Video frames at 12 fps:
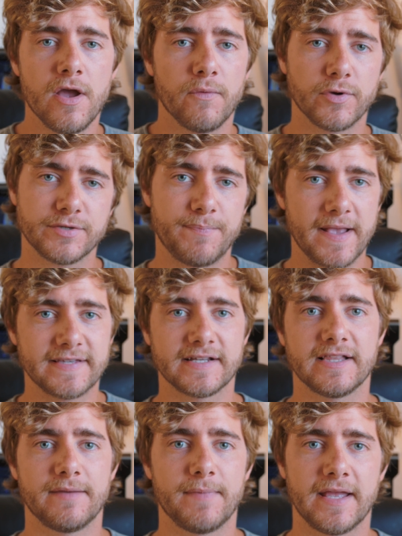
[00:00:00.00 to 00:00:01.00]
which
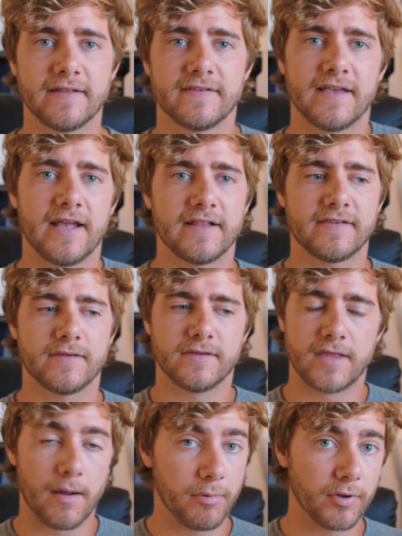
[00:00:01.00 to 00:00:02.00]
basically means it's
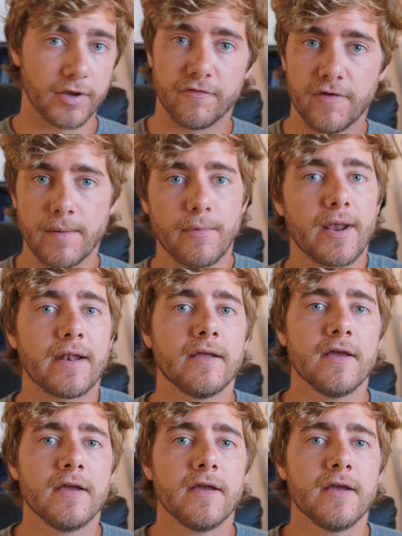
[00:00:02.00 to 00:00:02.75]
double your frame rate.